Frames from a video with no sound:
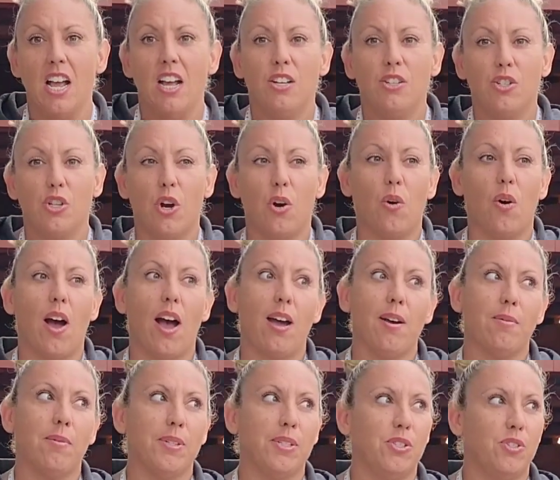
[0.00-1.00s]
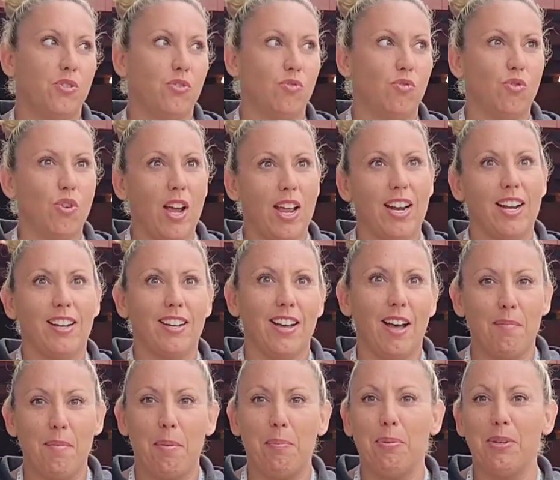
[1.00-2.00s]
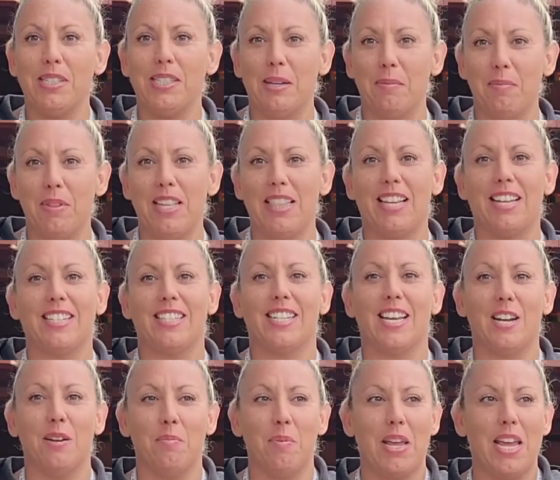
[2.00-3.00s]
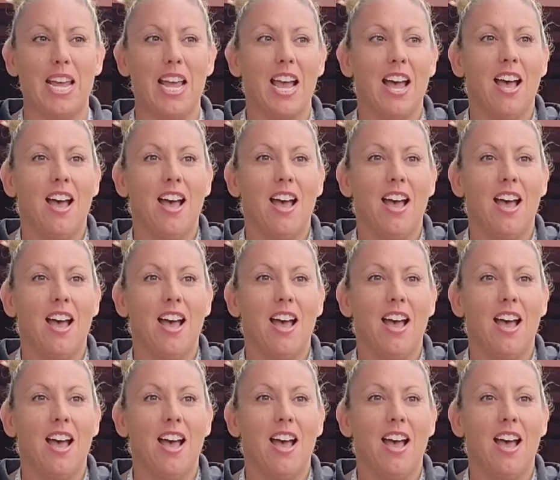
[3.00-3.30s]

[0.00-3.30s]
So I was trying to come up with something that's going to be